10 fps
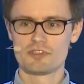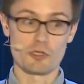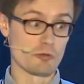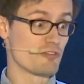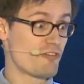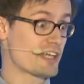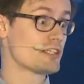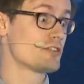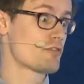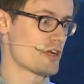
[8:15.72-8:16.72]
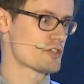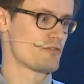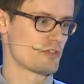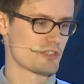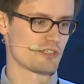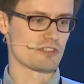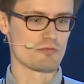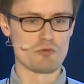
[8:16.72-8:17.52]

So in the final iteration of your system,